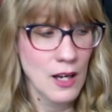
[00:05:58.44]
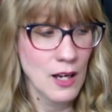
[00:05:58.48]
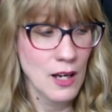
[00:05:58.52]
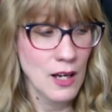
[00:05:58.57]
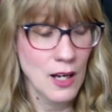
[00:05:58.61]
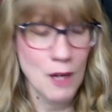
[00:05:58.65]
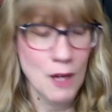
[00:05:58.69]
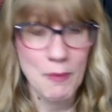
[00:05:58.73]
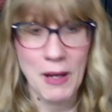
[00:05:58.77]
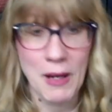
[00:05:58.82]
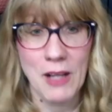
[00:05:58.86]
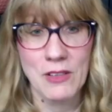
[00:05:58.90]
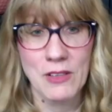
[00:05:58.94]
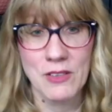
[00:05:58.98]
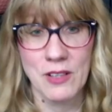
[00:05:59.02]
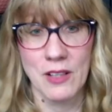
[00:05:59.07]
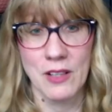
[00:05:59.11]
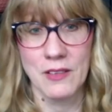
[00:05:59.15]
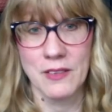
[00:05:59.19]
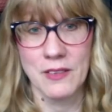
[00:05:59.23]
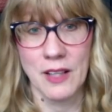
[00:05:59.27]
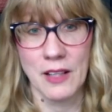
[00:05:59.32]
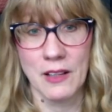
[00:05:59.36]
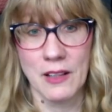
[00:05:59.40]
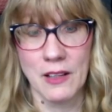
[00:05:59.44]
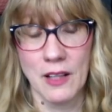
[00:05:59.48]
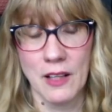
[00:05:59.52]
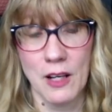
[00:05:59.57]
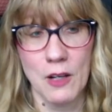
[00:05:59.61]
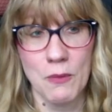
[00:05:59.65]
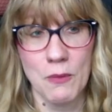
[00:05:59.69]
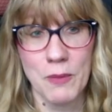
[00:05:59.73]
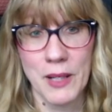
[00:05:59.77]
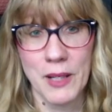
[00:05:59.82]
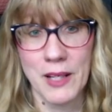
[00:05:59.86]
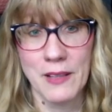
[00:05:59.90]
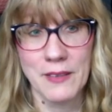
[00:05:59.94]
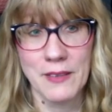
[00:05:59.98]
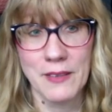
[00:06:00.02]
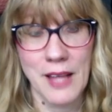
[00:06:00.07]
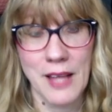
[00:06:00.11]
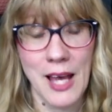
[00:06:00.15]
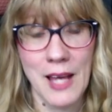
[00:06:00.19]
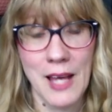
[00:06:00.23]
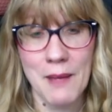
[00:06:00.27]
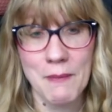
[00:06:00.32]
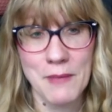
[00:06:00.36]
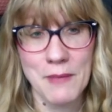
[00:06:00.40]
about Sunset Glow because
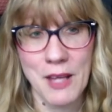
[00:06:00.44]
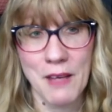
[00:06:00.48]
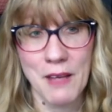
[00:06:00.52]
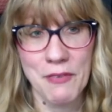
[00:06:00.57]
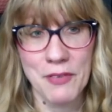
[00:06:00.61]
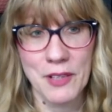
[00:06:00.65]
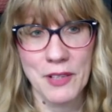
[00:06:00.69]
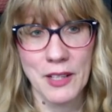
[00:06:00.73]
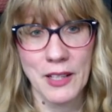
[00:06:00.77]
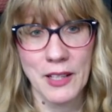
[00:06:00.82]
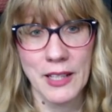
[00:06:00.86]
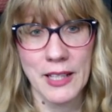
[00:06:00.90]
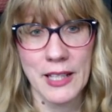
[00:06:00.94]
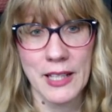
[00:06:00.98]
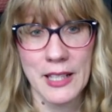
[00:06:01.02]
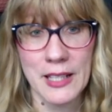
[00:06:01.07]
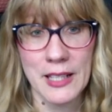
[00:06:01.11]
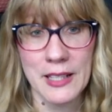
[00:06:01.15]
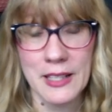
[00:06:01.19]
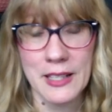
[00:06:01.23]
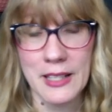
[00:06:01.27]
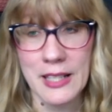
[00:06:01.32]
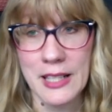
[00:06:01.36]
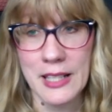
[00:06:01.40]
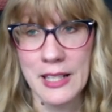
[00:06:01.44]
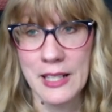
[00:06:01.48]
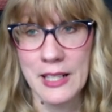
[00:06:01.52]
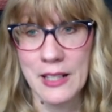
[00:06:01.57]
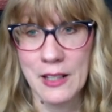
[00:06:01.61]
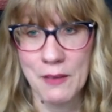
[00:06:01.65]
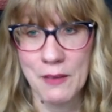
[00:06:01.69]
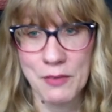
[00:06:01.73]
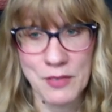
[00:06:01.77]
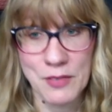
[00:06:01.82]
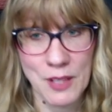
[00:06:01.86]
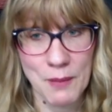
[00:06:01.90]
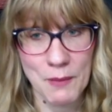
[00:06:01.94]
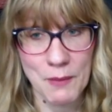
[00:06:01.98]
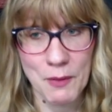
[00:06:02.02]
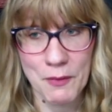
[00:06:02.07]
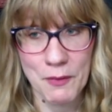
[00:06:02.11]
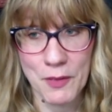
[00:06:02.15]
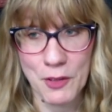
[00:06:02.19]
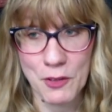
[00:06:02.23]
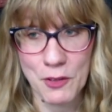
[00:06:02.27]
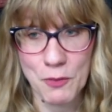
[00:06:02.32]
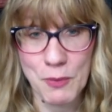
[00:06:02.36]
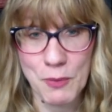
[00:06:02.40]
I'm definitely in need of some of
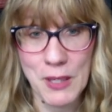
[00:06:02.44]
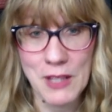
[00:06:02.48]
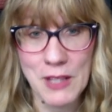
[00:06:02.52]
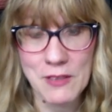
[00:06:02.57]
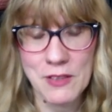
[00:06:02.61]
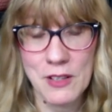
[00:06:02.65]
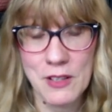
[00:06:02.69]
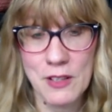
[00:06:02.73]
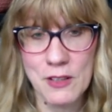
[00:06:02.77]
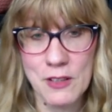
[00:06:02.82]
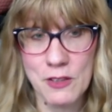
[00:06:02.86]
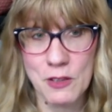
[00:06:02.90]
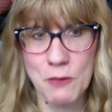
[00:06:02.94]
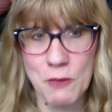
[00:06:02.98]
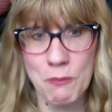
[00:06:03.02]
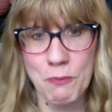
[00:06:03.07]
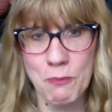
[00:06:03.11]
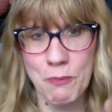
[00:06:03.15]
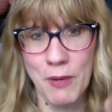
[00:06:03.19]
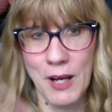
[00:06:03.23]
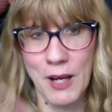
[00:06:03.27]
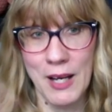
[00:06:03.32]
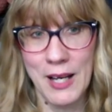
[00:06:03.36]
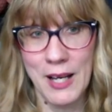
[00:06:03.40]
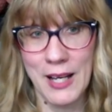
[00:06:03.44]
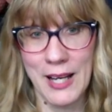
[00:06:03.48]
those pieces. But